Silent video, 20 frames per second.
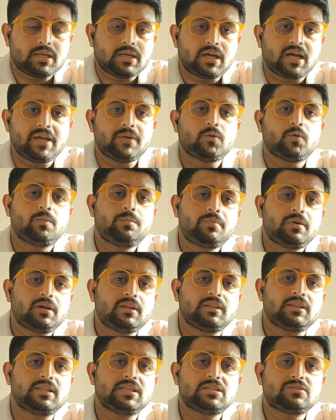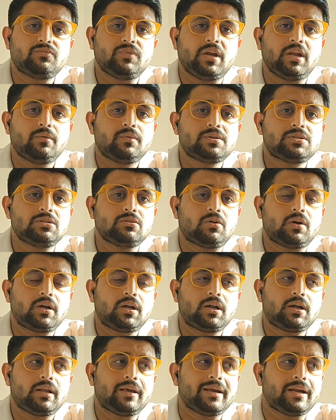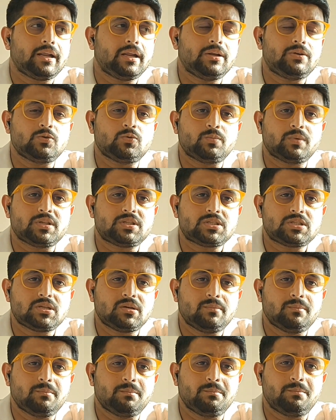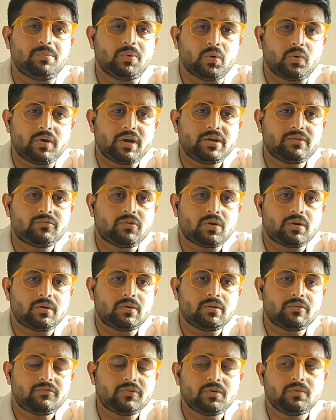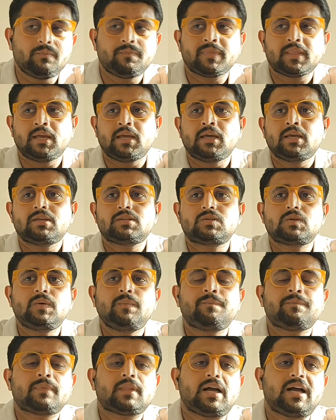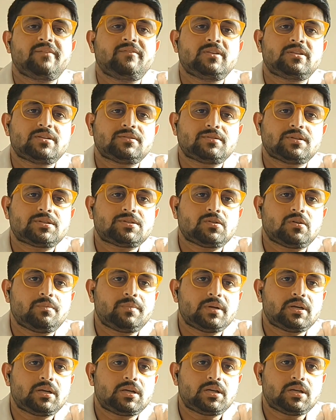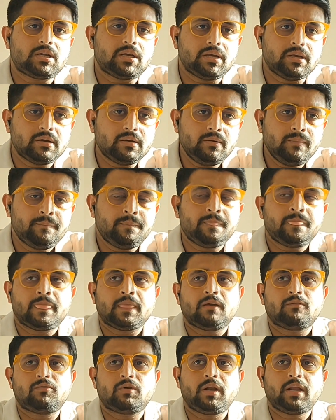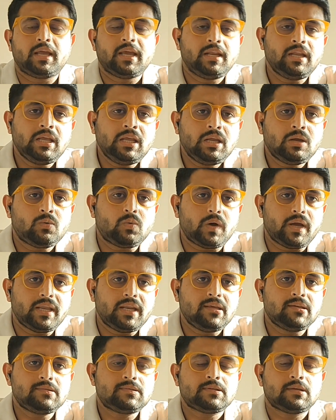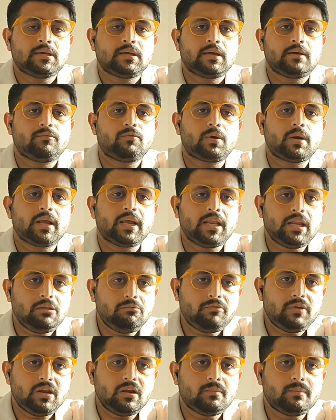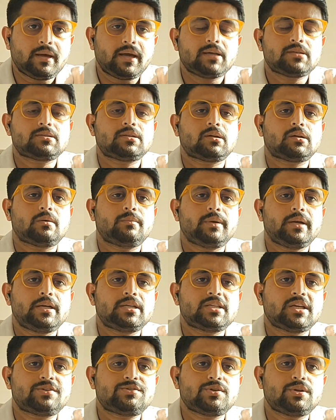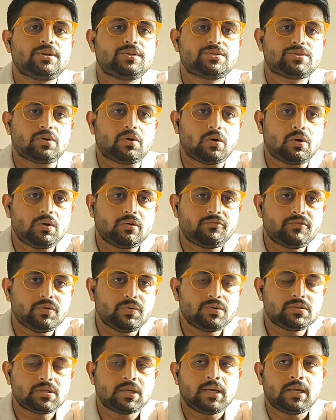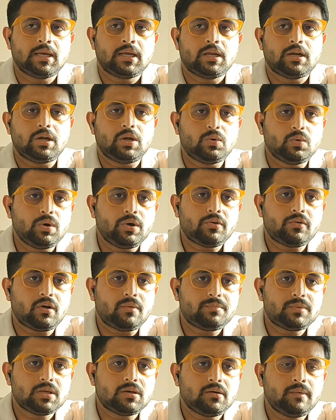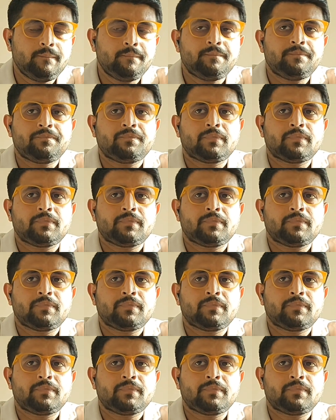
I hope this video is not getting too much boring for all of you. So I will just stop it here. For any queries, for any feedbacks, the comment section is all of yours. Do drop there.